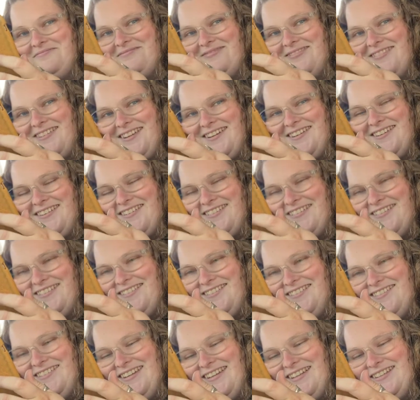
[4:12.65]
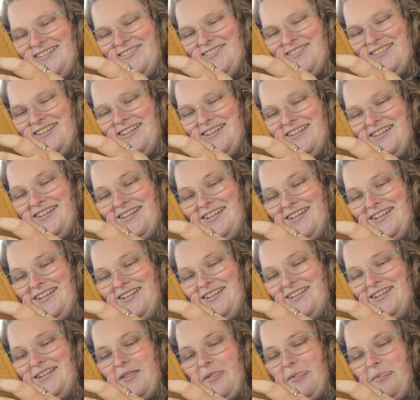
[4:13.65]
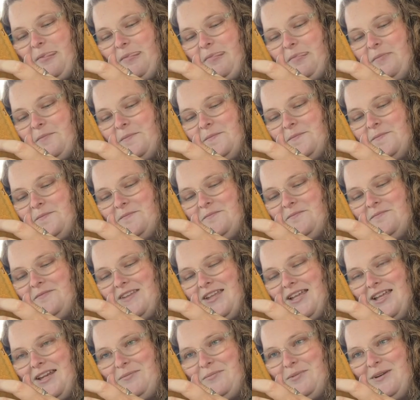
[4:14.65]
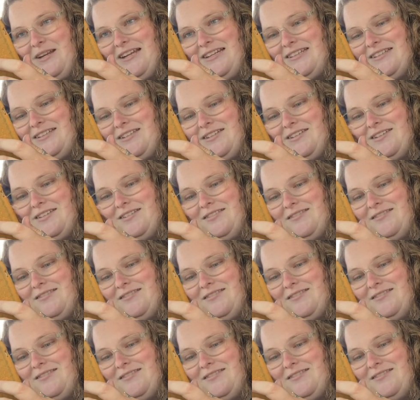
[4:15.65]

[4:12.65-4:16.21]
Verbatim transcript: Don't. That's weird. Out of practice.